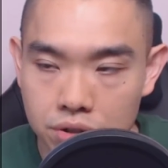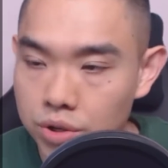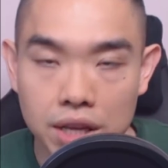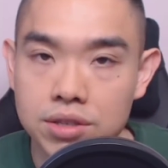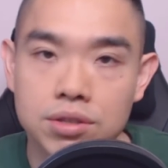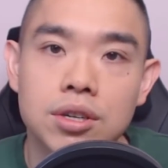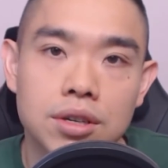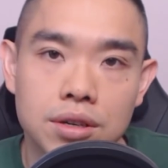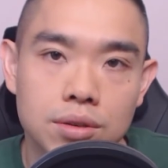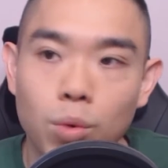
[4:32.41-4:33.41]
So that's
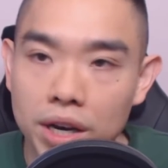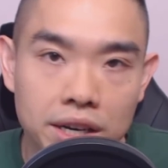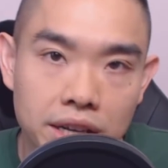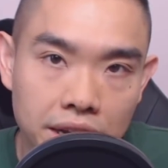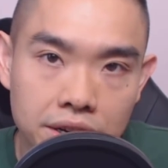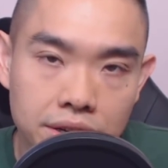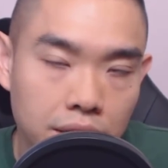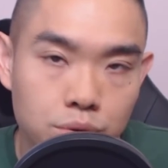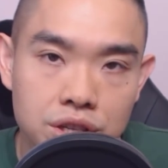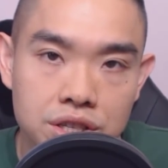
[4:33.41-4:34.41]
one indicator that
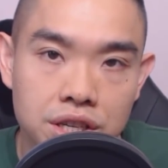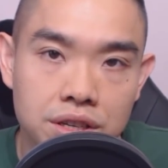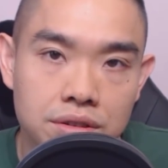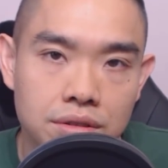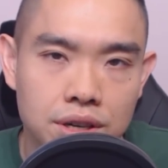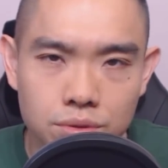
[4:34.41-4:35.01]
you just need, right?